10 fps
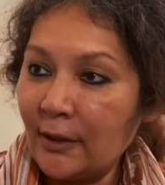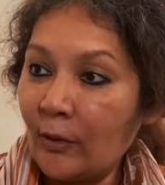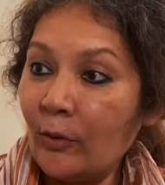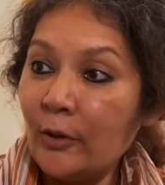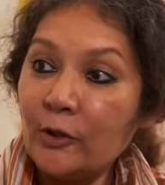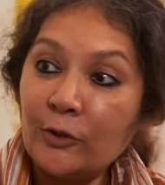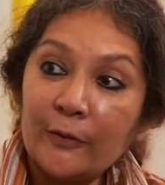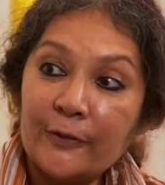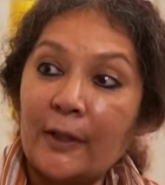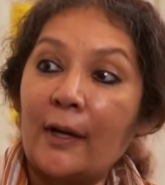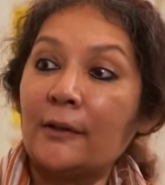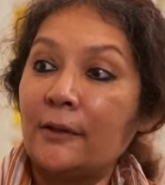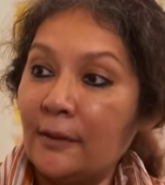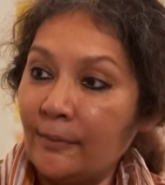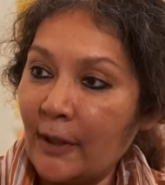The whole issue of
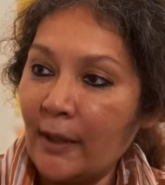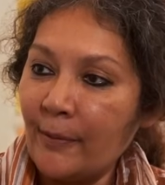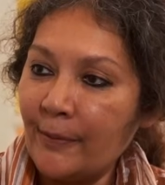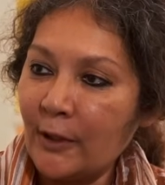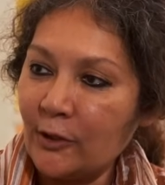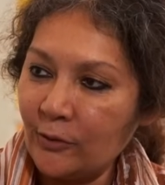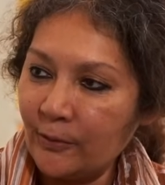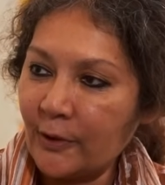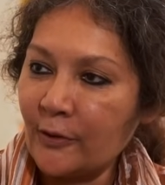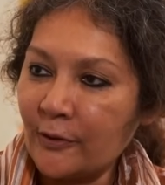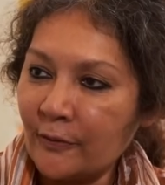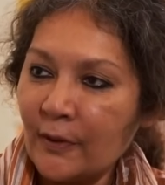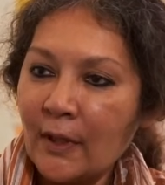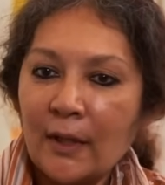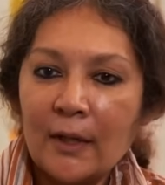Sanatan became a big issue because
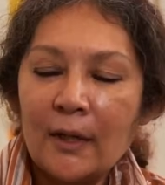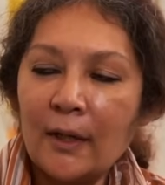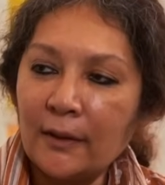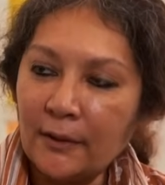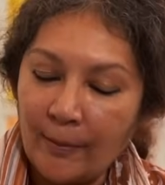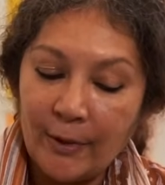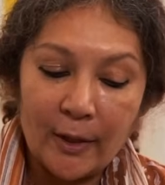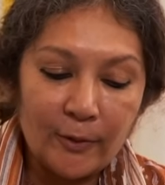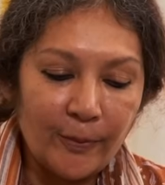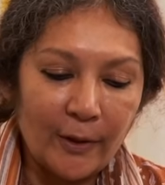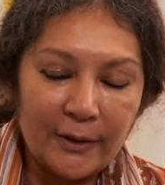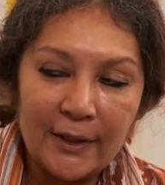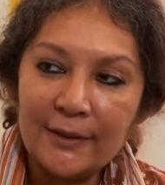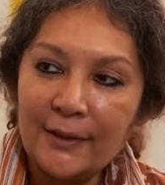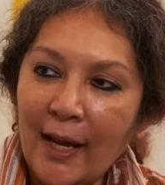of Tamil Nadu
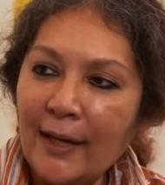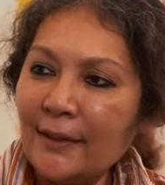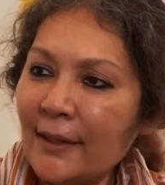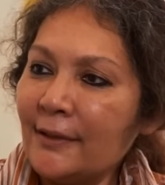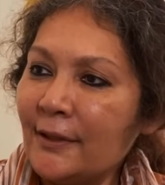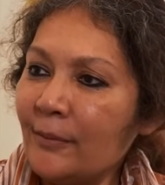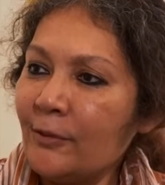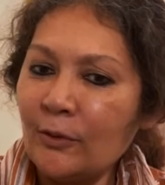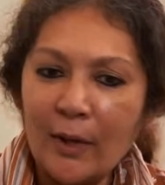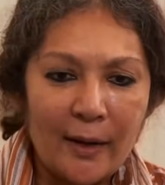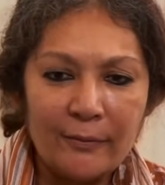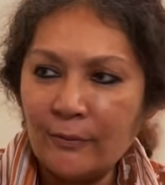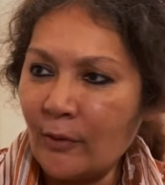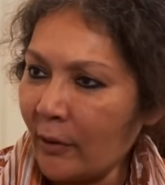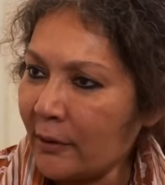politics, and they seem to have
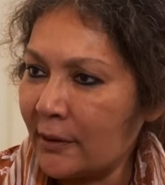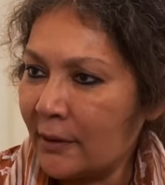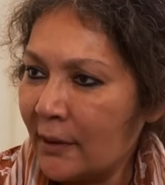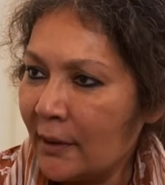not